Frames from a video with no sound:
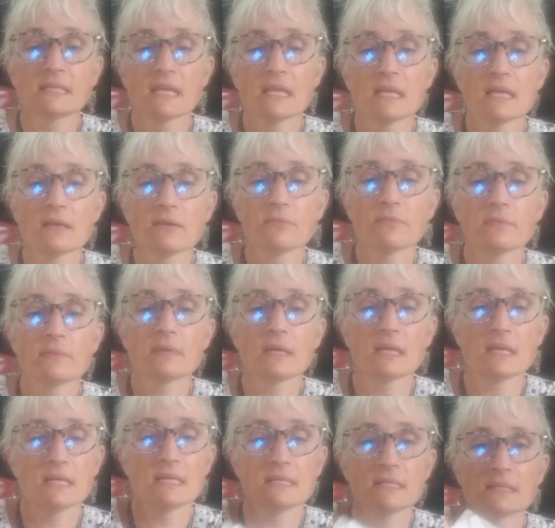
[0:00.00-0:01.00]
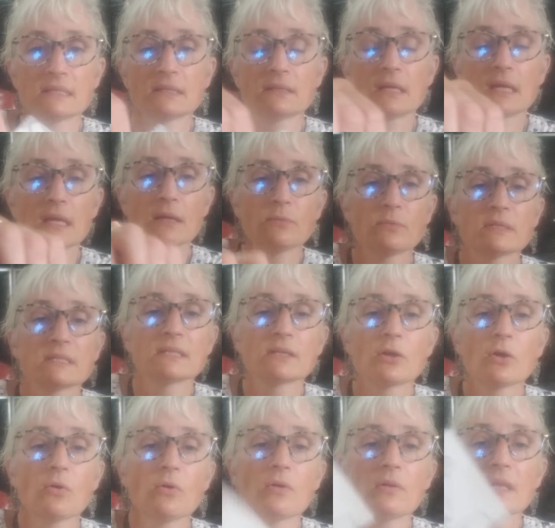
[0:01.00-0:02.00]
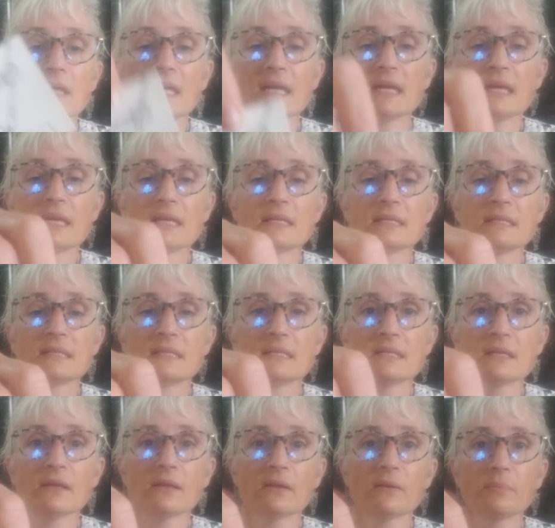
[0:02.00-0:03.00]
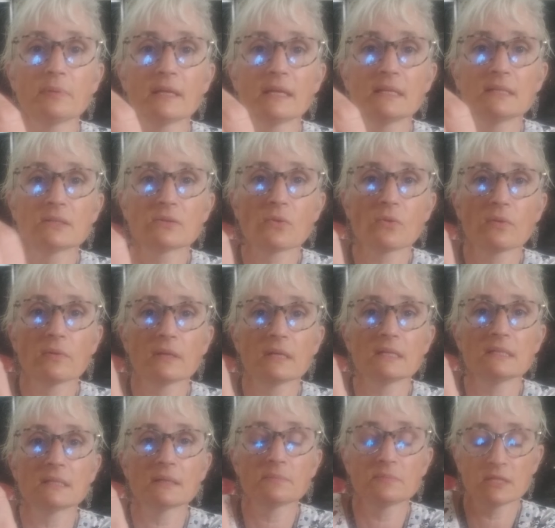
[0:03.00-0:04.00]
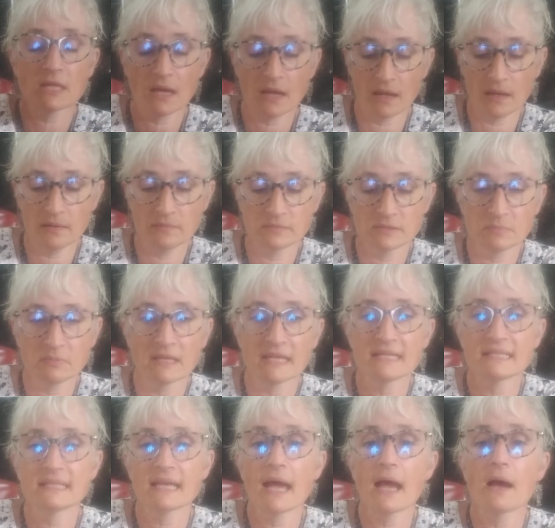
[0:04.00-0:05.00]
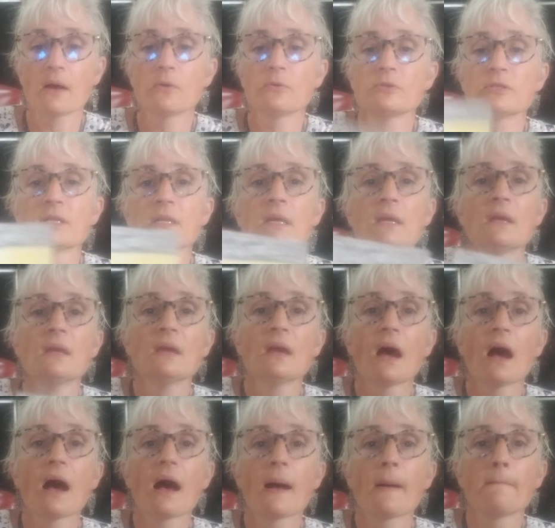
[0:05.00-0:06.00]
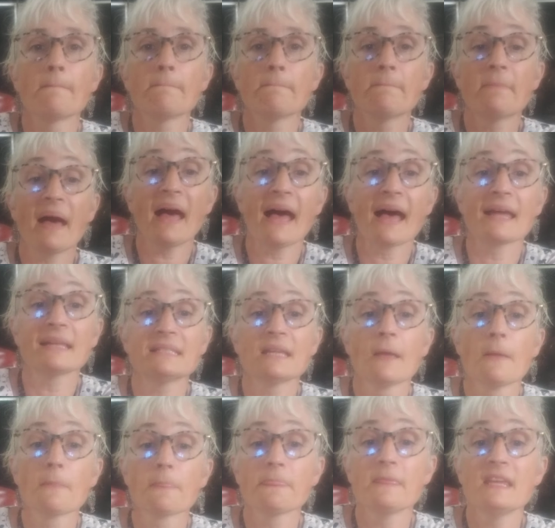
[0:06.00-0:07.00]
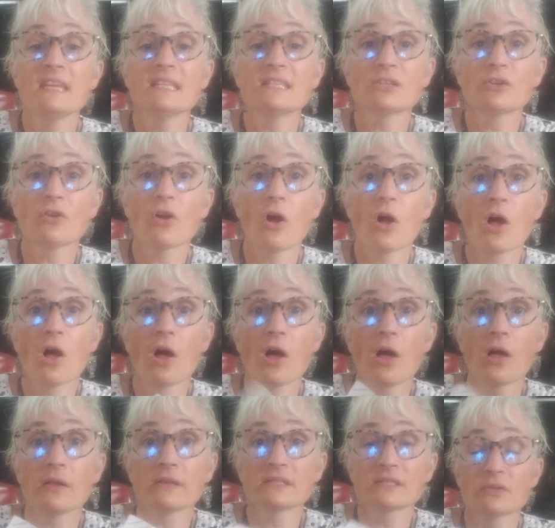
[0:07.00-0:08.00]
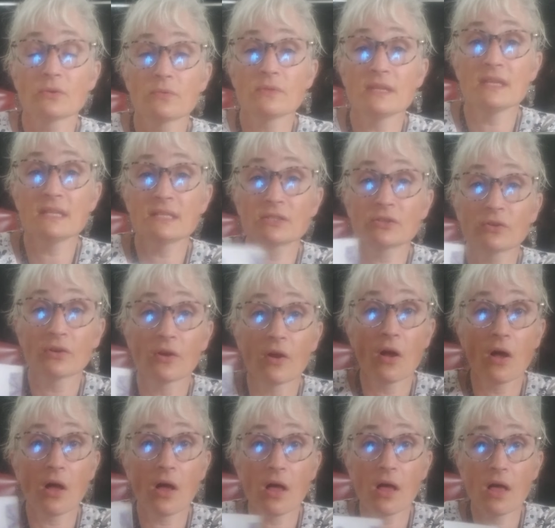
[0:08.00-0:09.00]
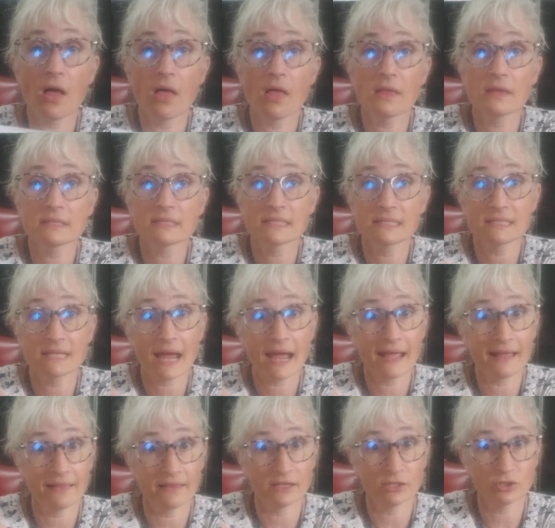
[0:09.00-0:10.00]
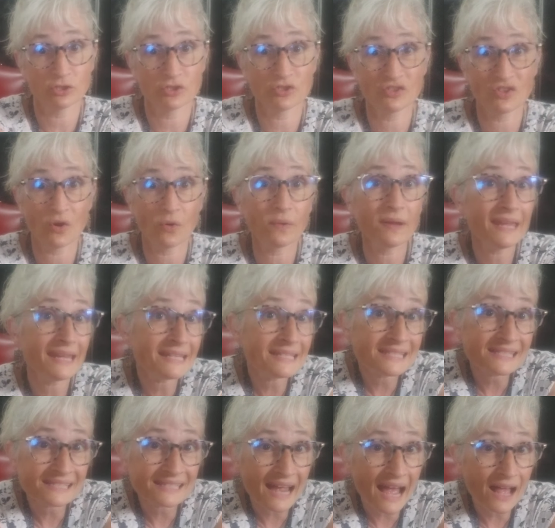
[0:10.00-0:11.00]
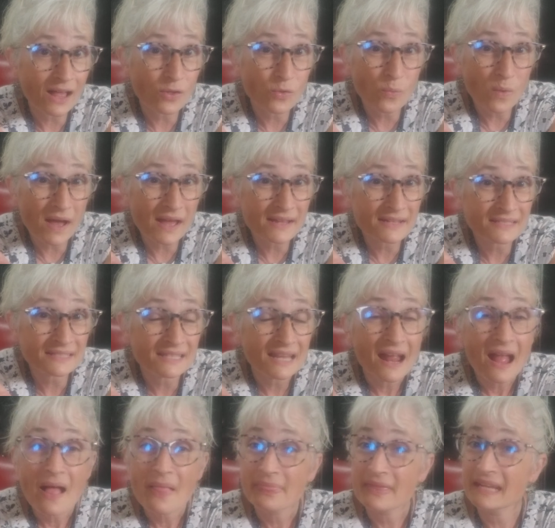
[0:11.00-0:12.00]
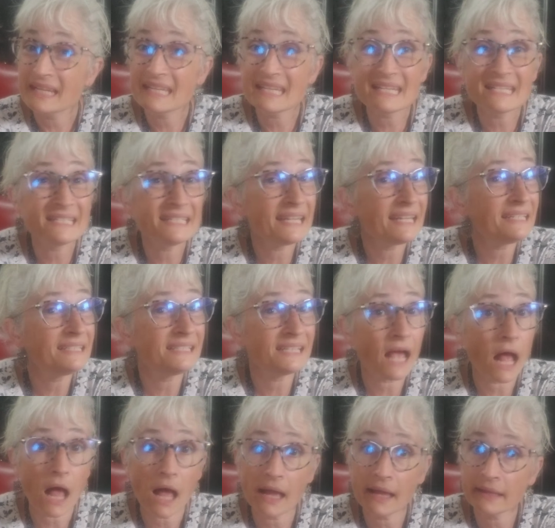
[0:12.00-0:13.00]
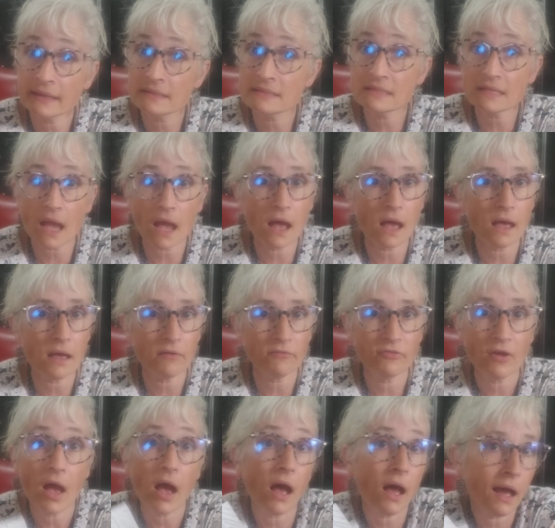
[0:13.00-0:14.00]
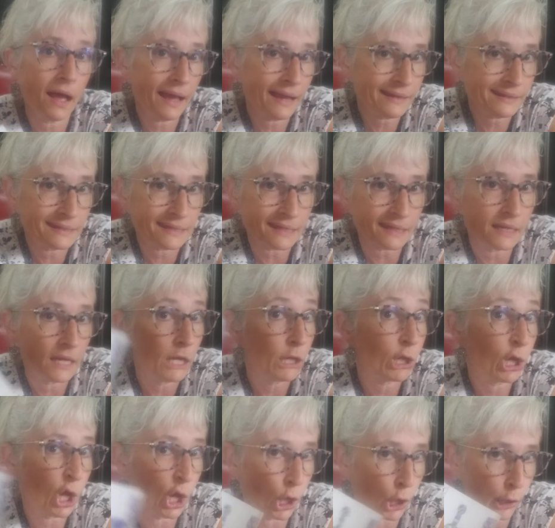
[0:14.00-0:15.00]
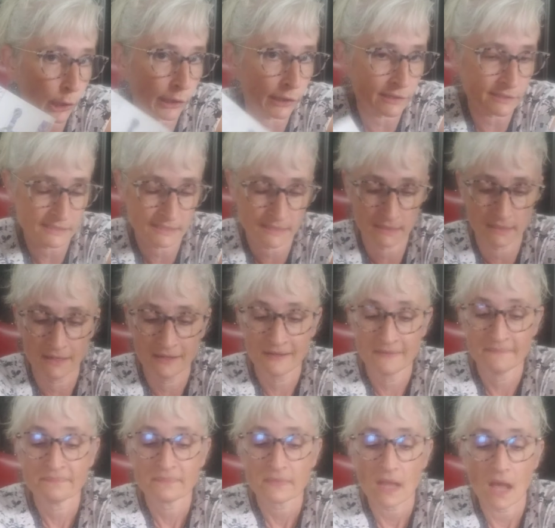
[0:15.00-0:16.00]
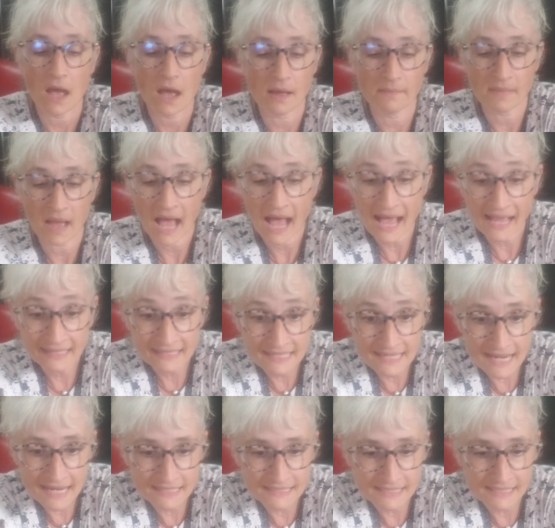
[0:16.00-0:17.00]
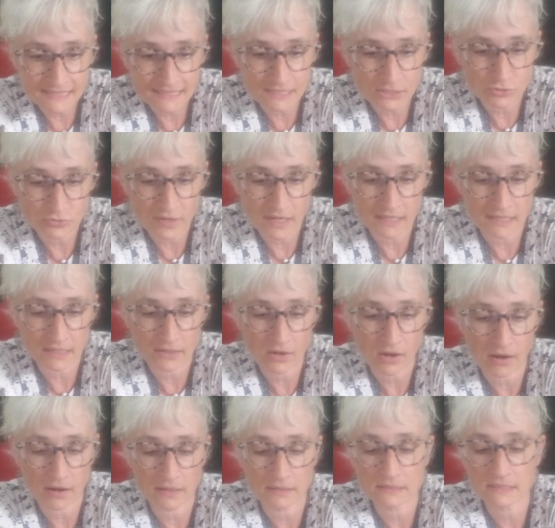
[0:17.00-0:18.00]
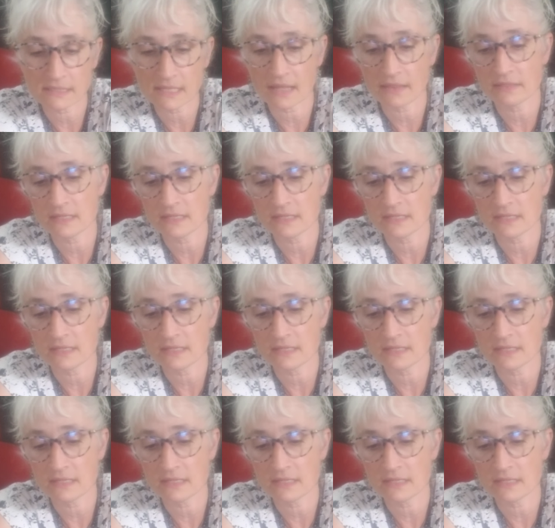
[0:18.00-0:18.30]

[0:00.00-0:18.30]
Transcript: He was a goalie. He still plays goalie sometimes, plays out. But these are all stylish. So his style was that he did tons of hockey cards, hockey ATC trading cards, and